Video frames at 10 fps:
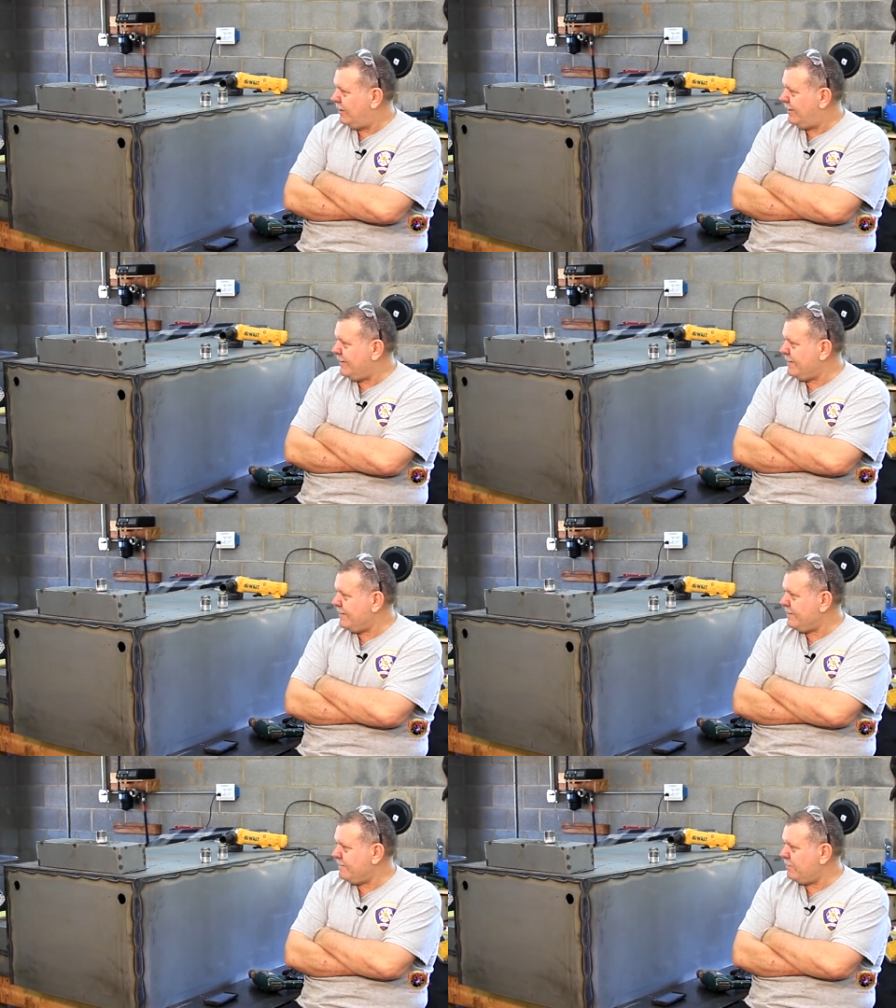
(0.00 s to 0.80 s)

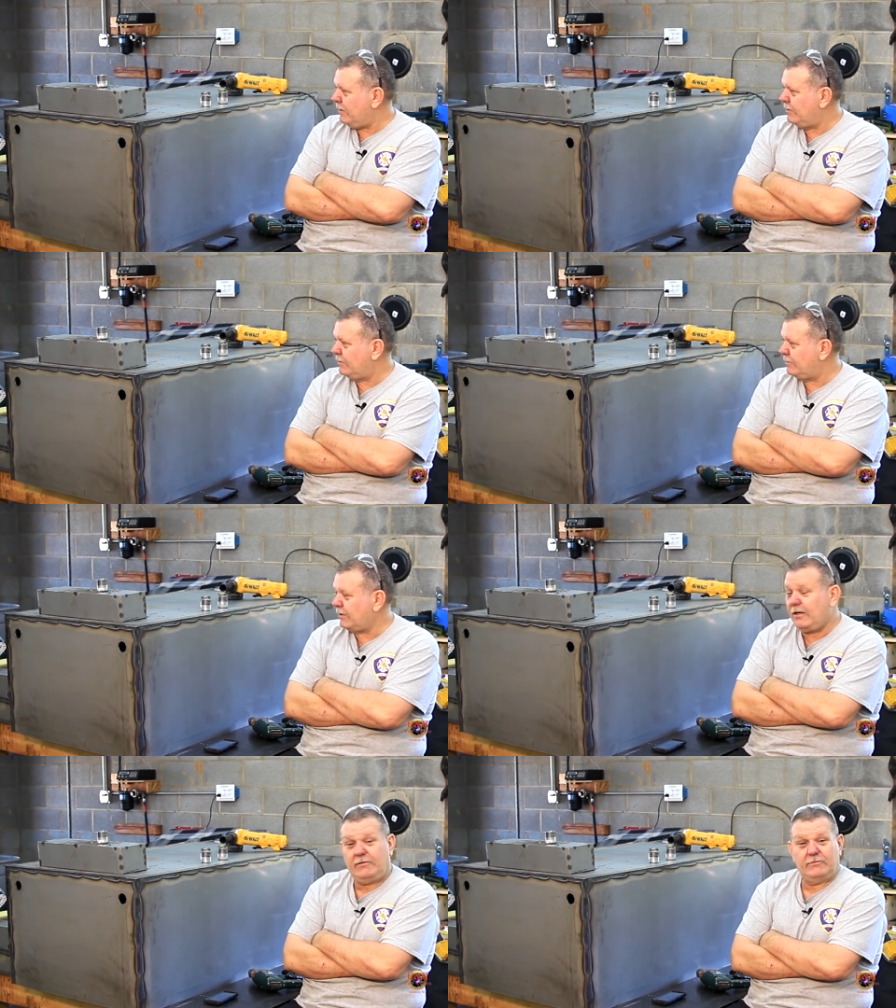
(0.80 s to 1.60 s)

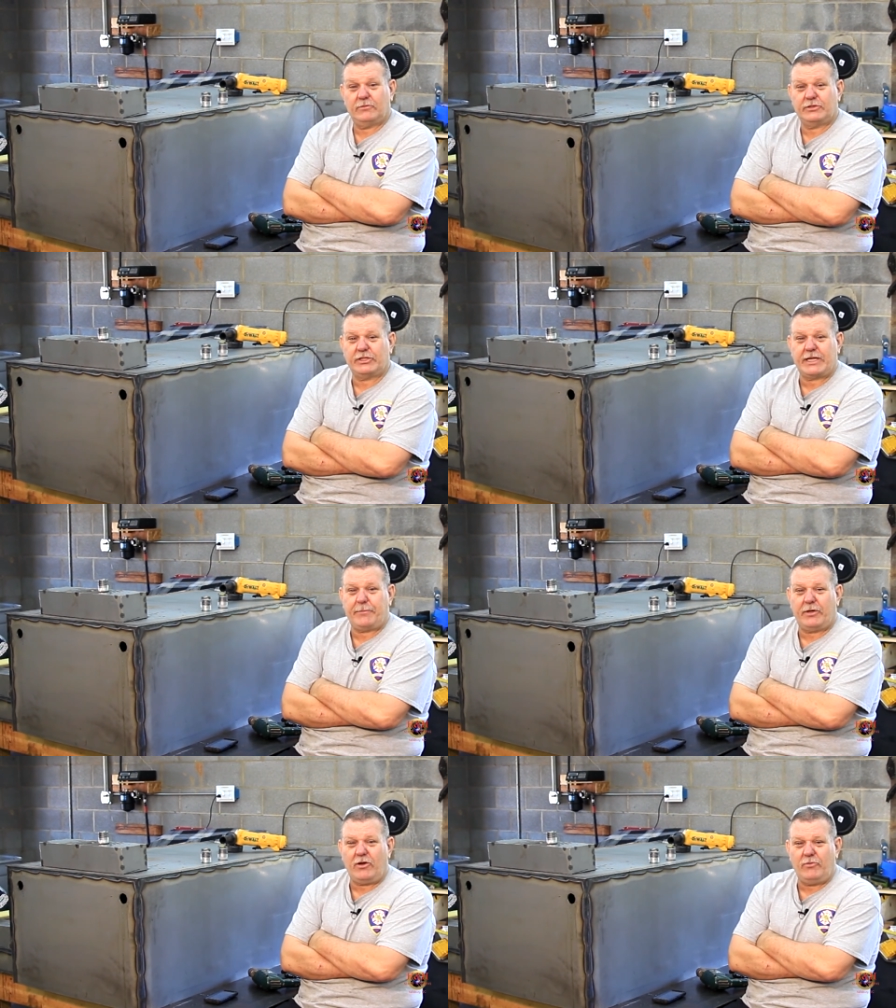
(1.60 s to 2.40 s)
No, just
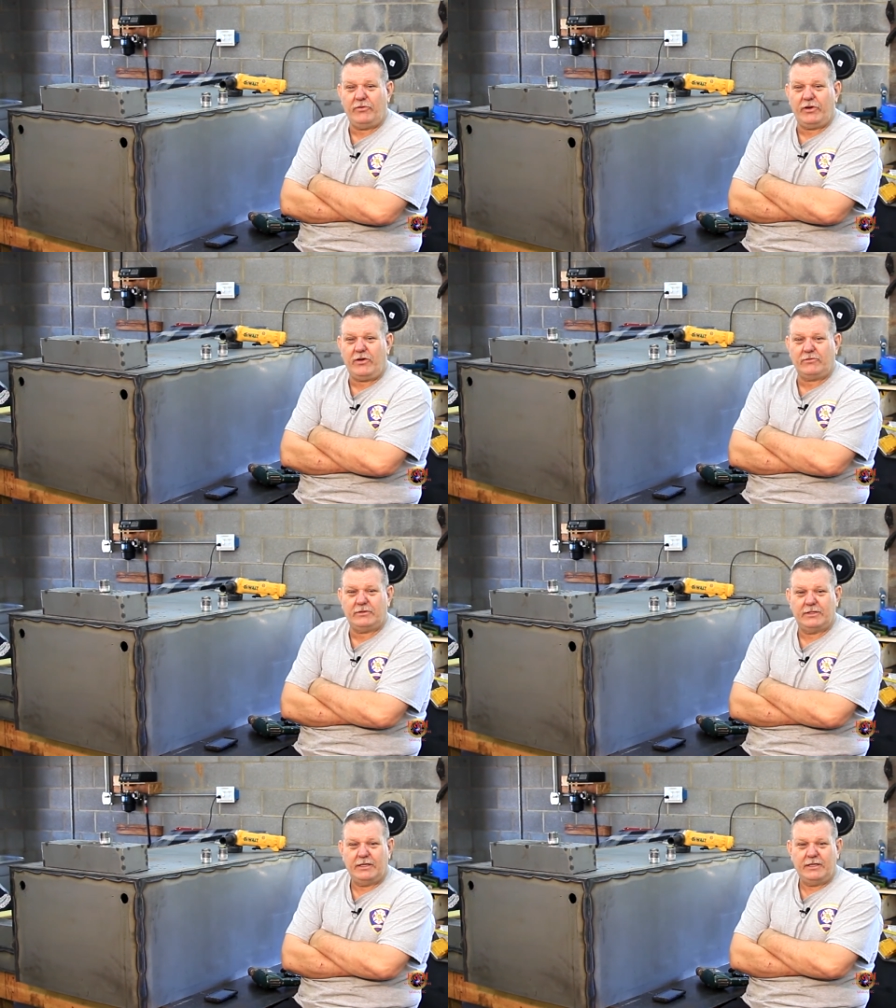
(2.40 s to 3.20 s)
keep it on, moving
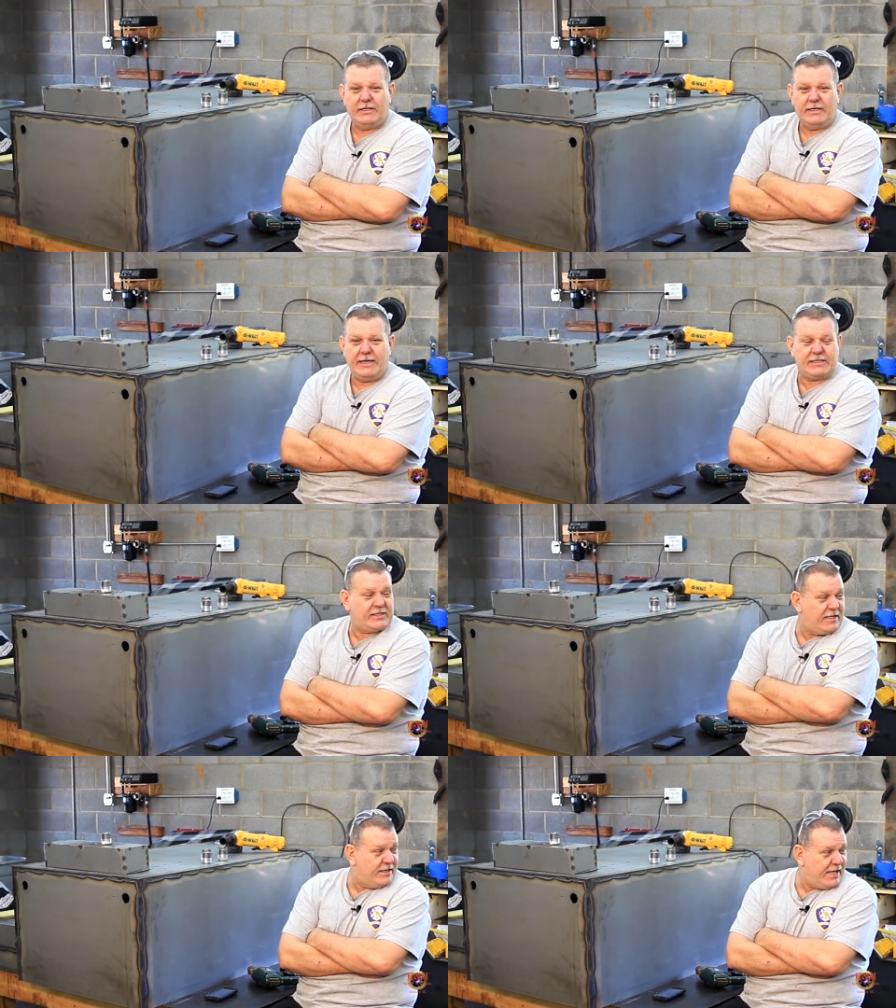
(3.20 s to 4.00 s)
on. It's
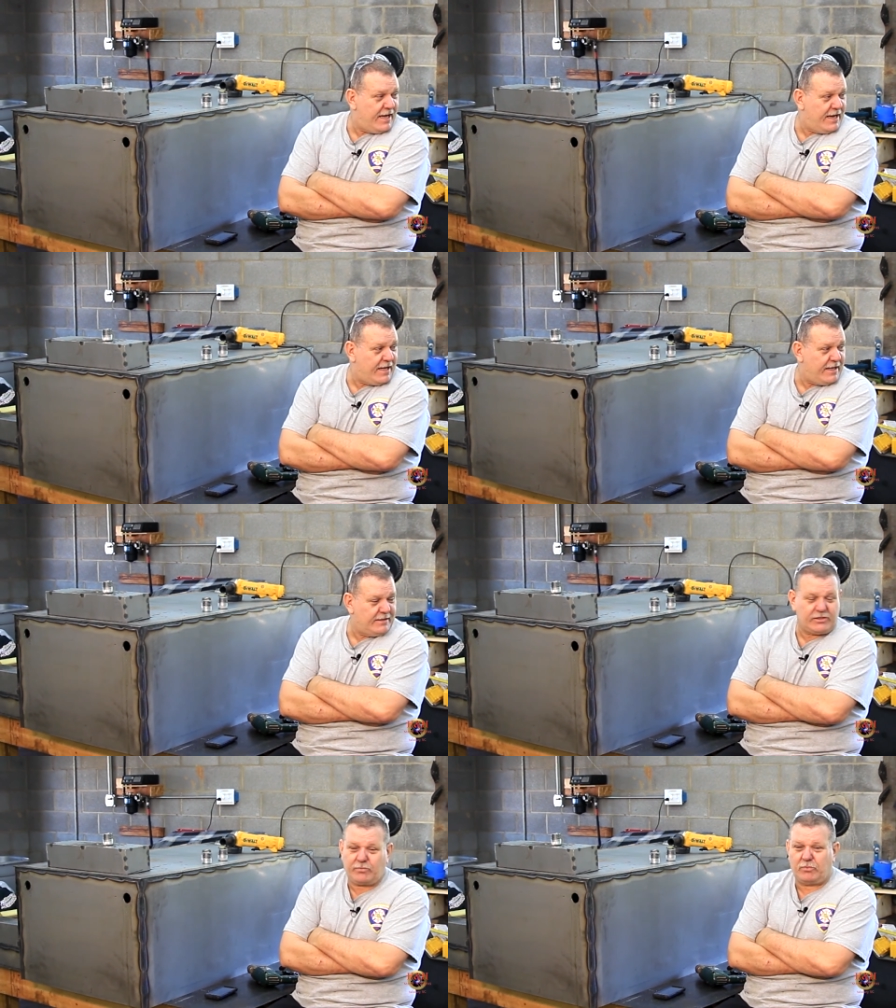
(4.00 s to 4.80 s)
Sunday,
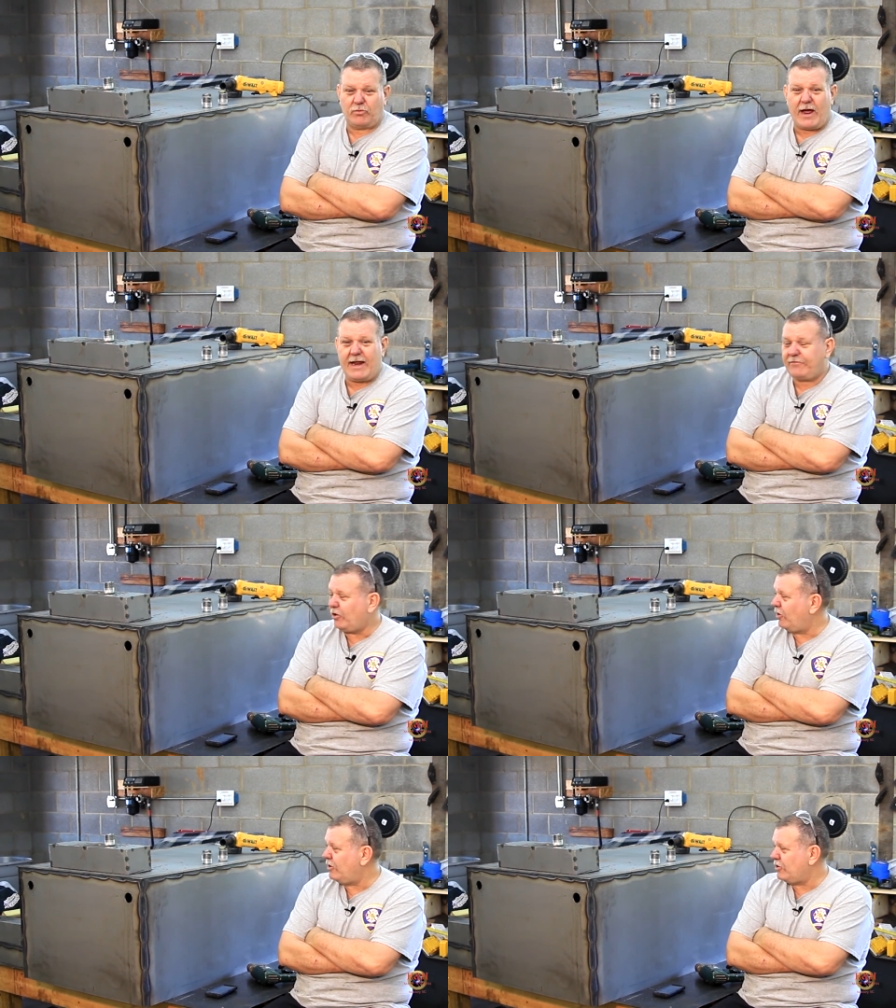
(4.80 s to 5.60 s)
it's right
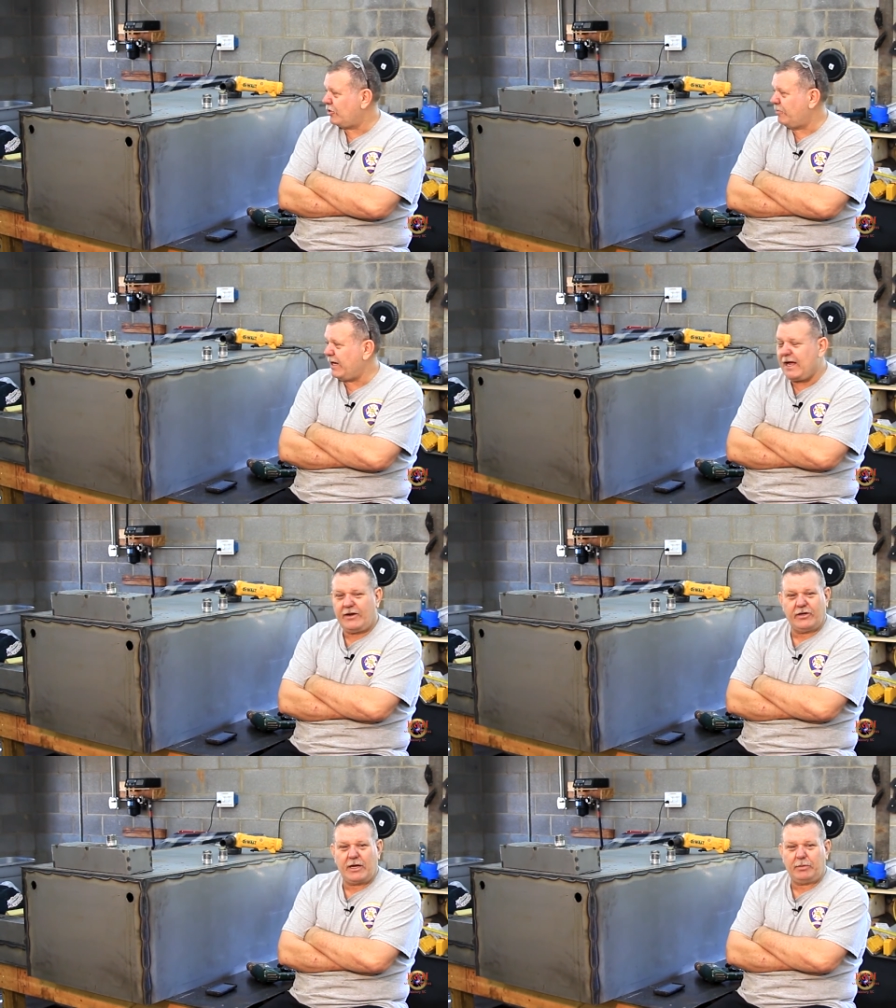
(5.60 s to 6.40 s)
after lunch, so I've been out
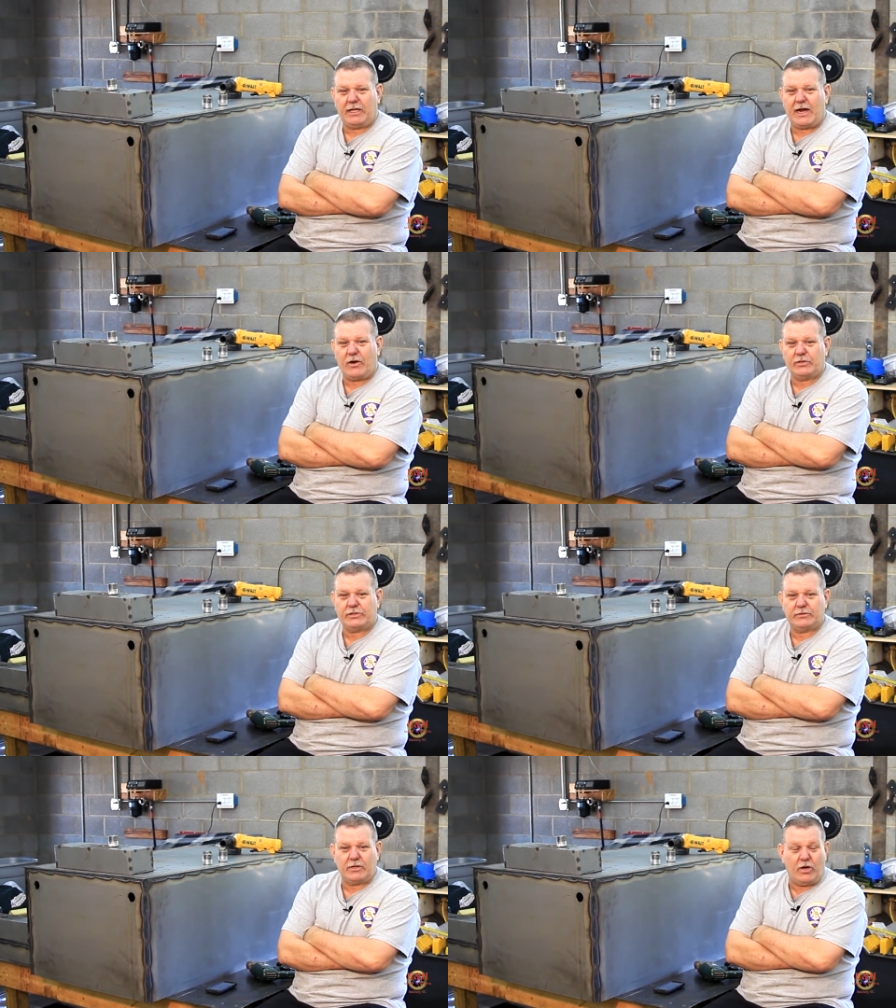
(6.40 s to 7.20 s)
here a couple hours.